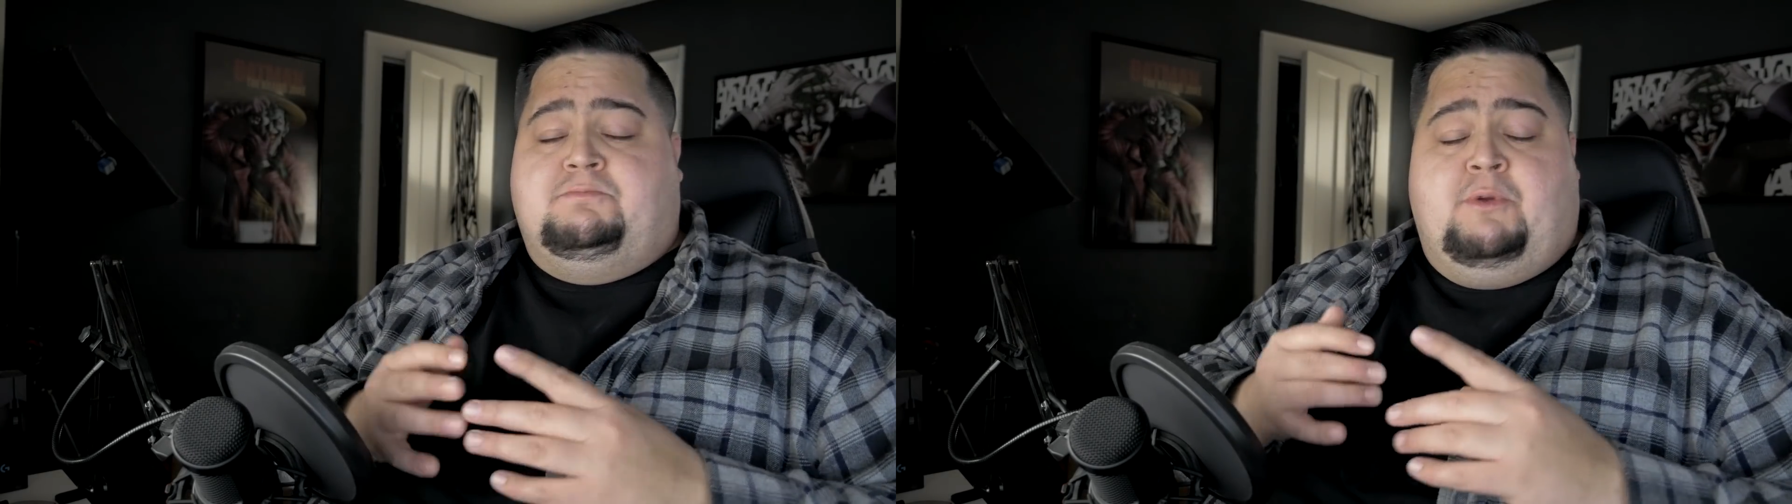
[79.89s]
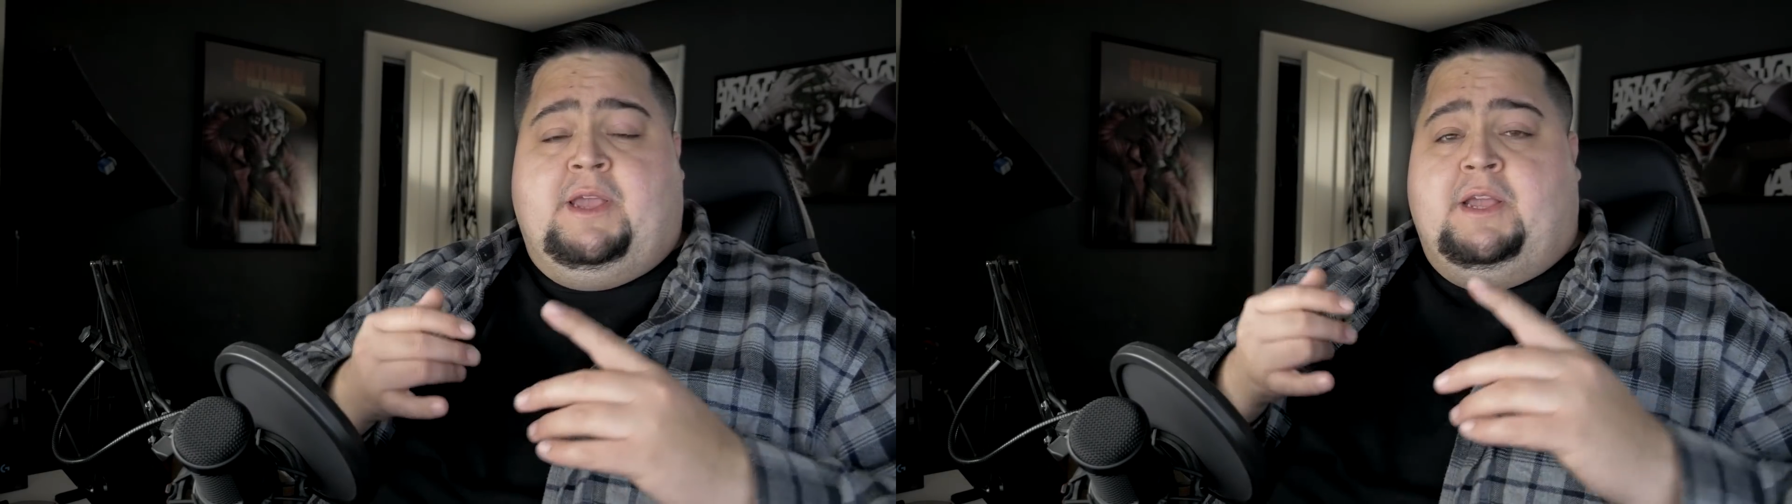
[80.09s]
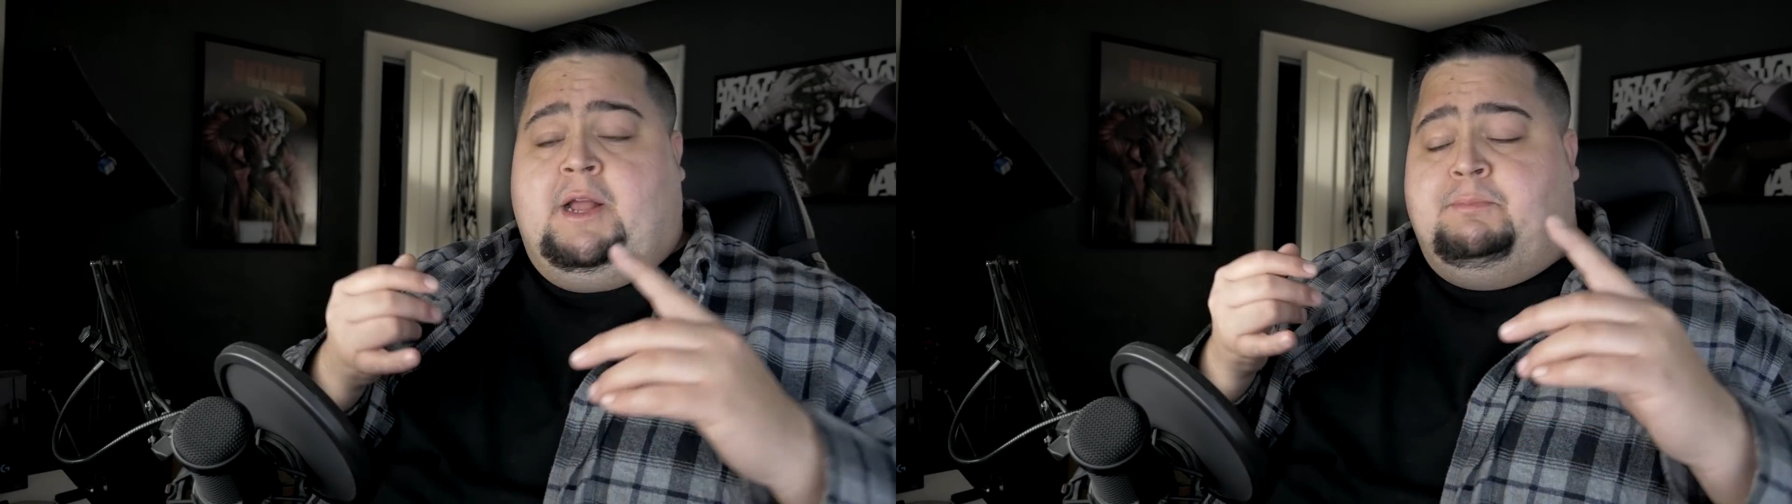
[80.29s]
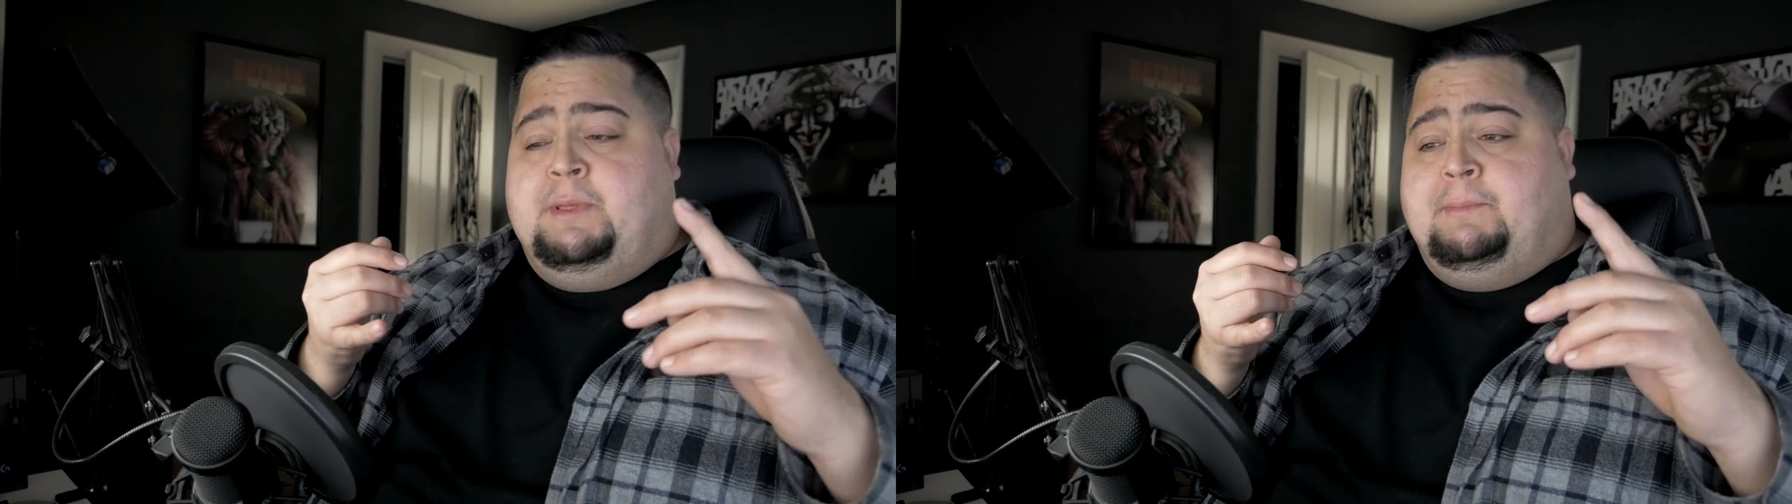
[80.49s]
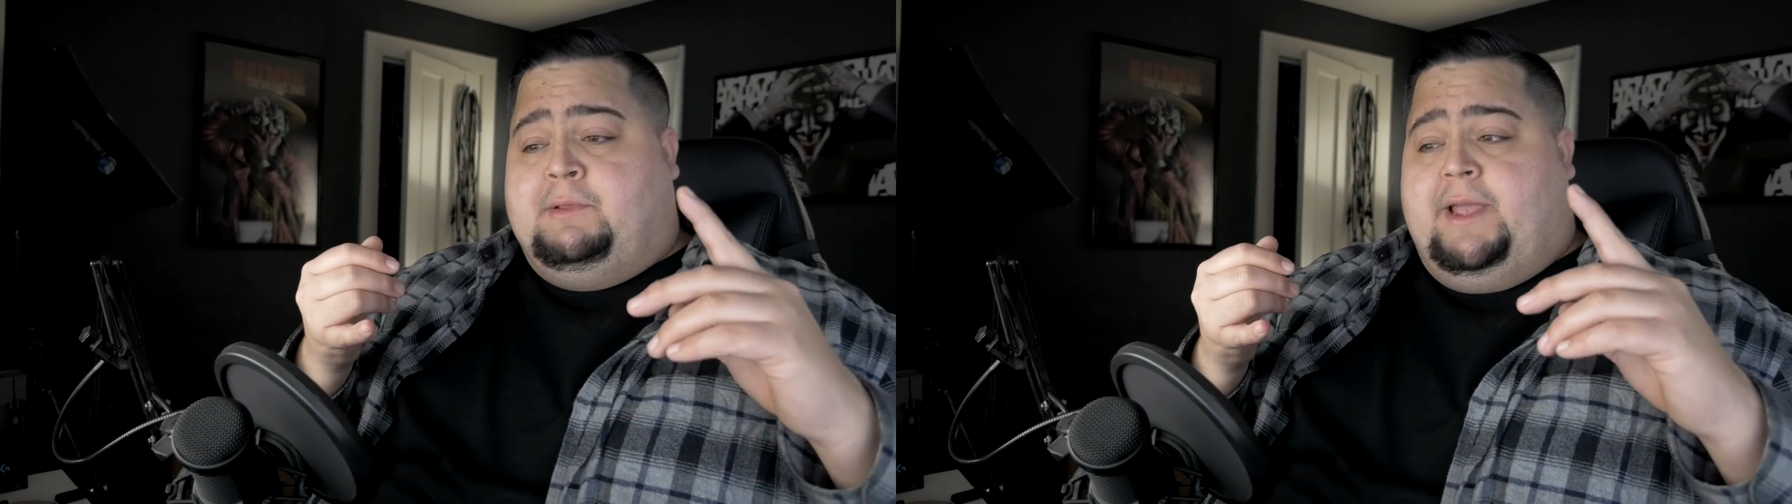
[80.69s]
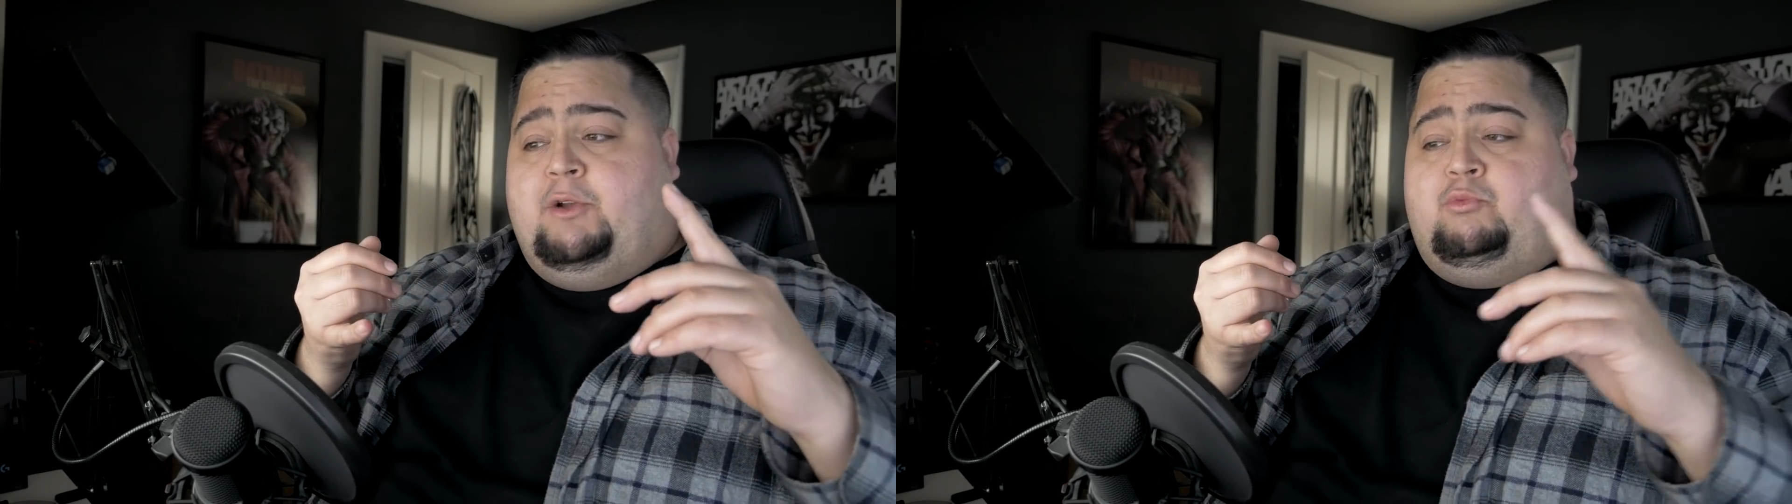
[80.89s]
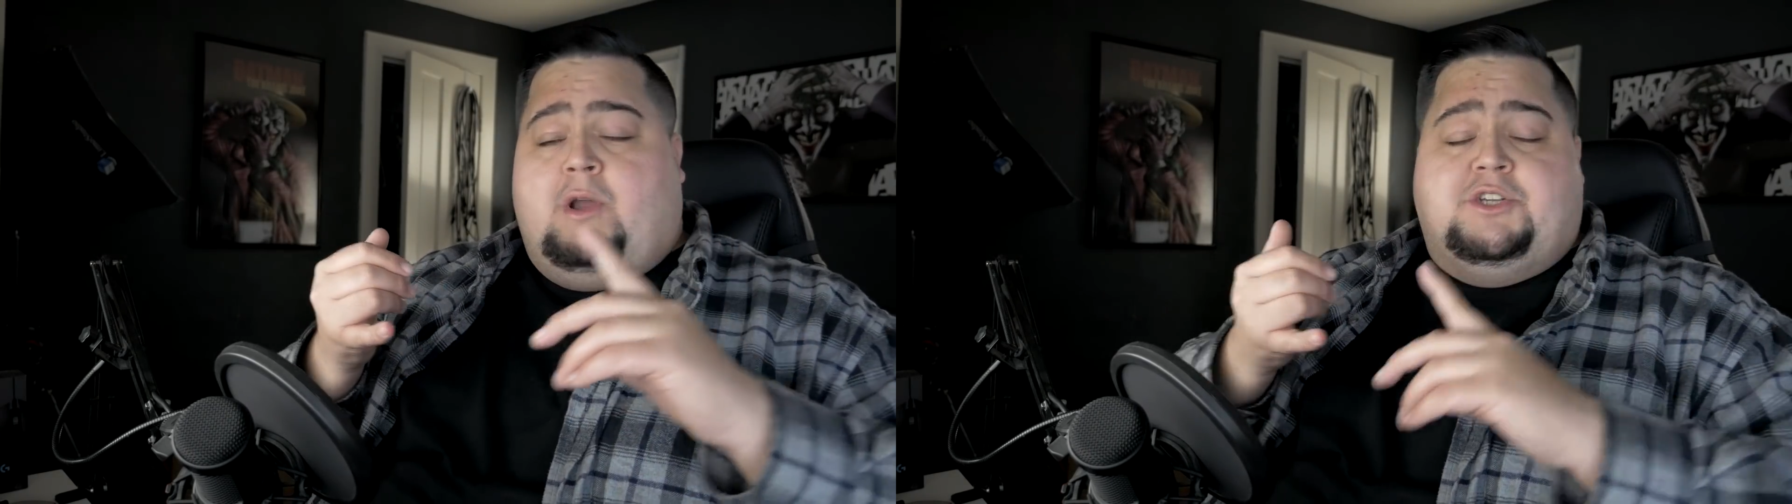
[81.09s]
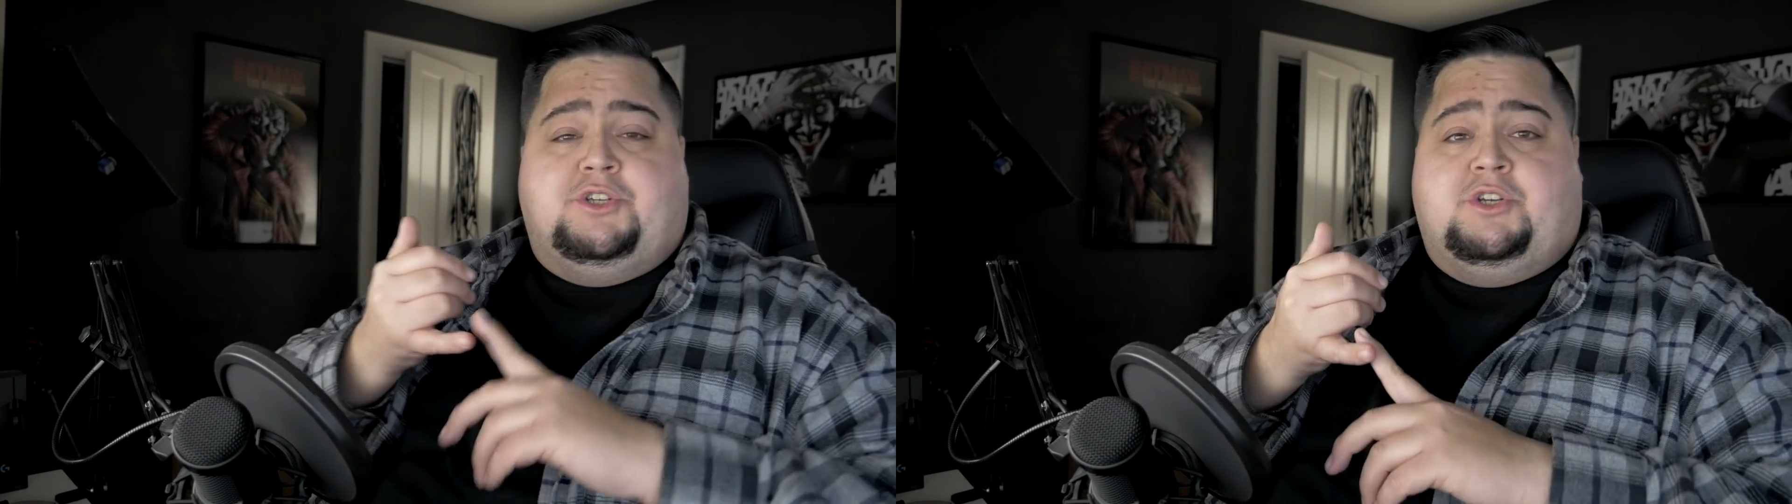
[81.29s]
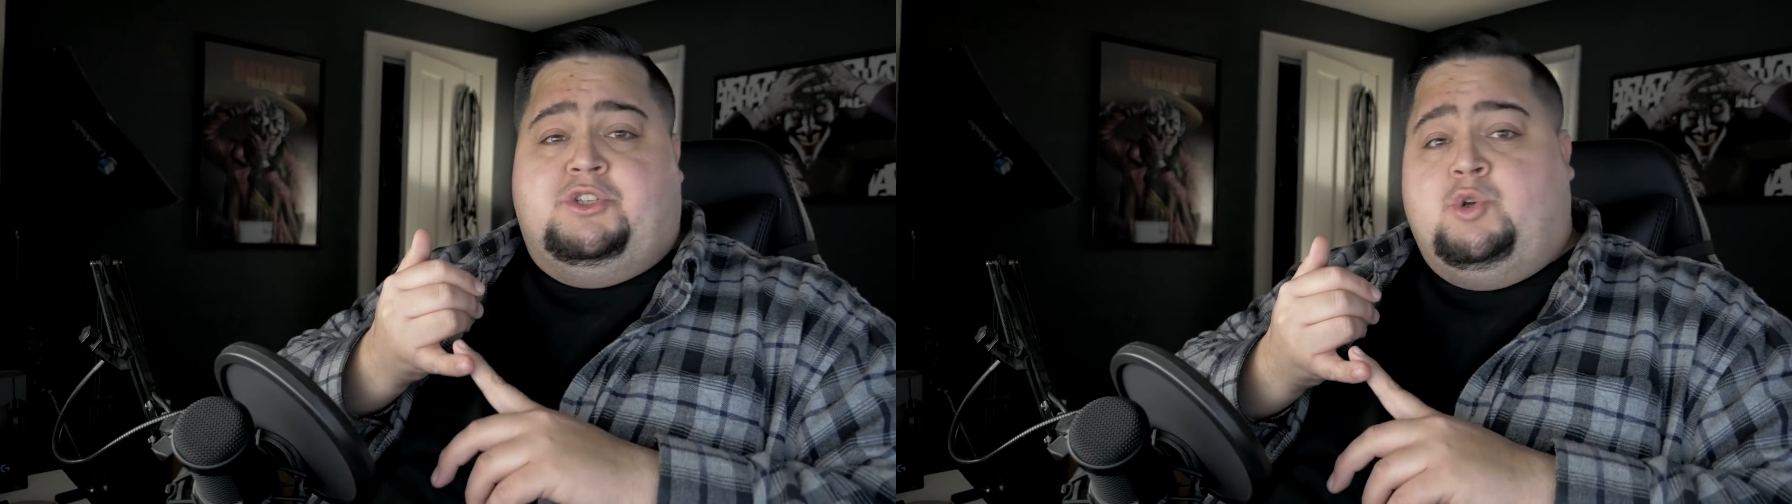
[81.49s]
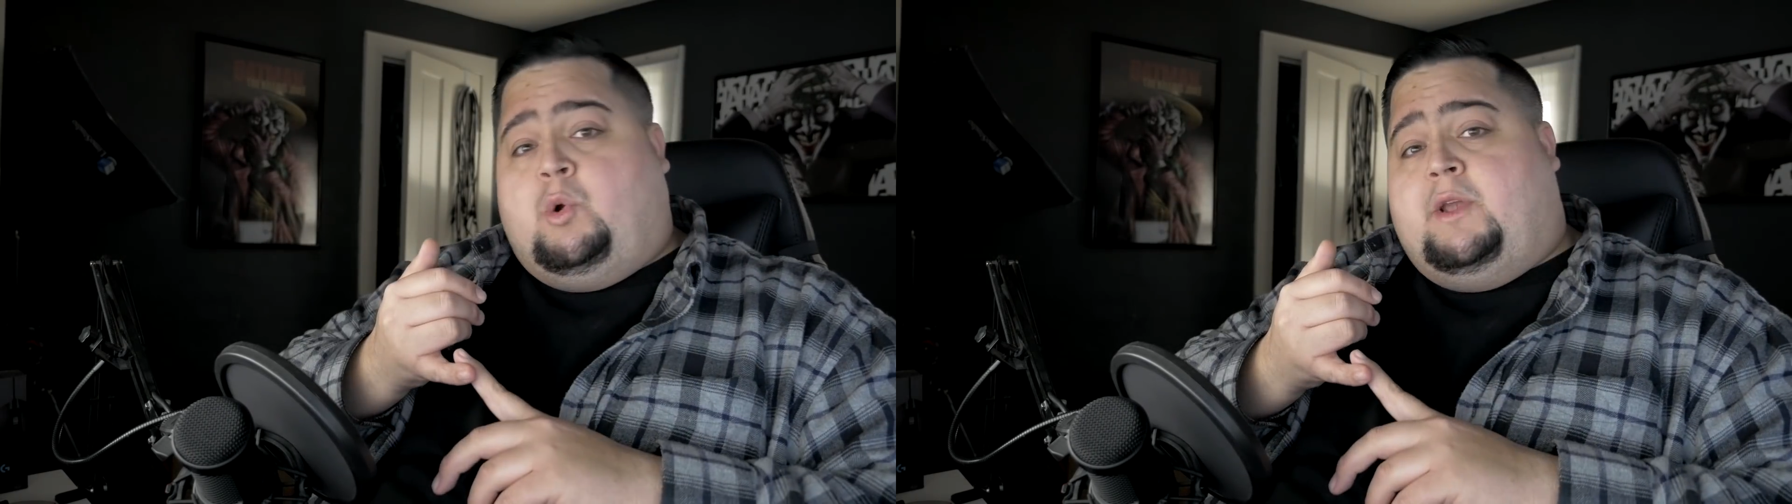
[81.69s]
bringing on people like Raja
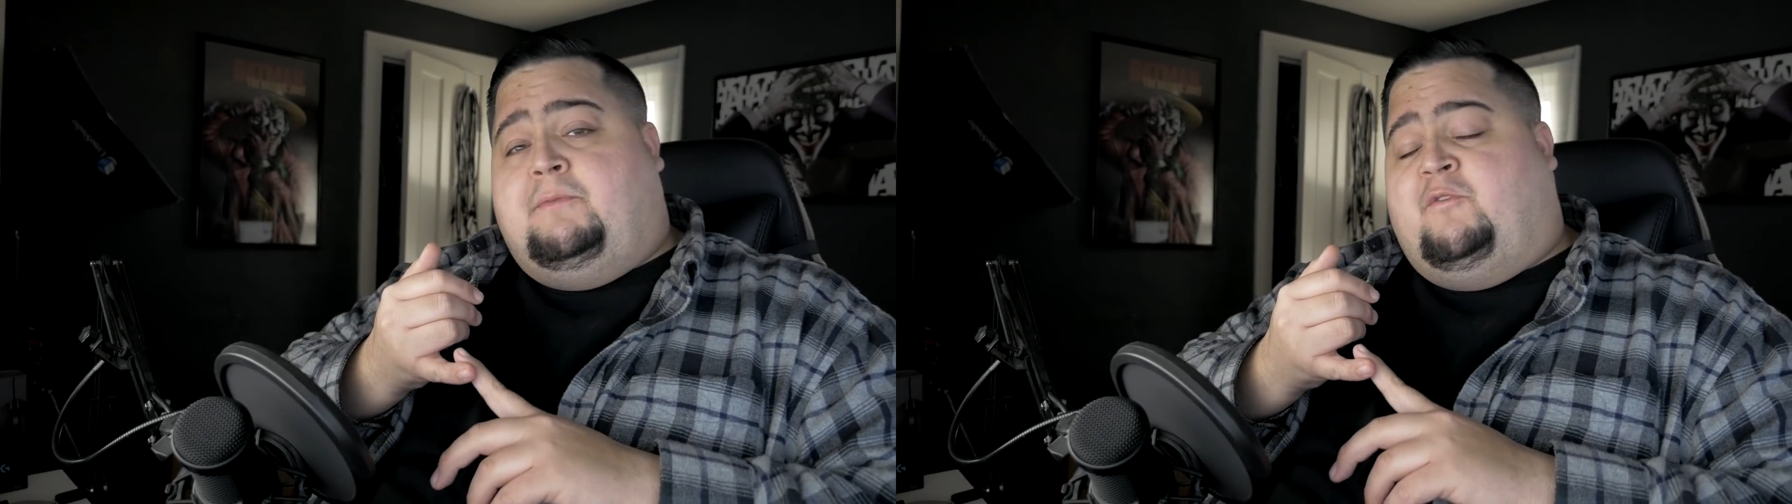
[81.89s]
Koduri,